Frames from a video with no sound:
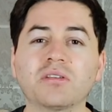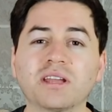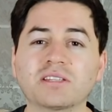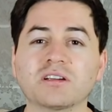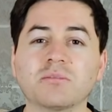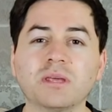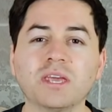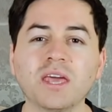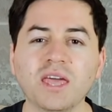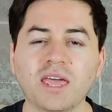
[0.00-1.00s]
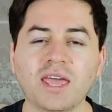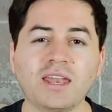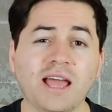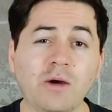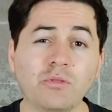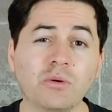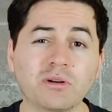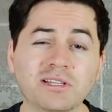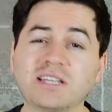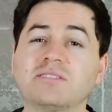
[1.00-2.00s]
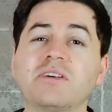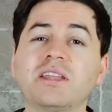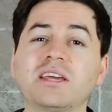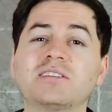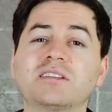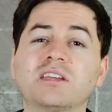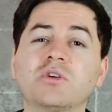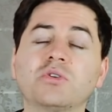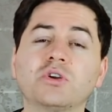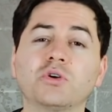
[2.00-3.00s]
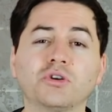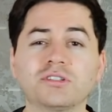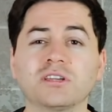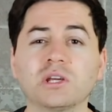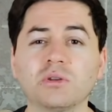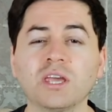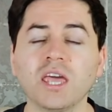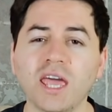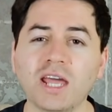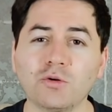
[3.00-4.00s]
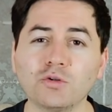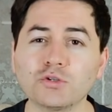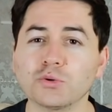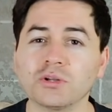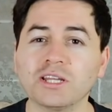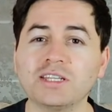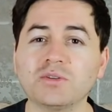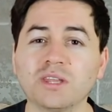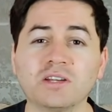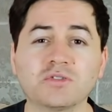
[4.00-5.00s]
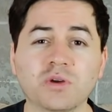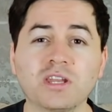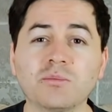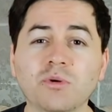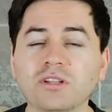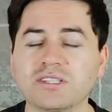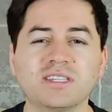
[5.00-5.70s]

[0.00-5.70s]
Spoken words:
and XRP, and how they were classified as security or not security, and also relate to their trading policy.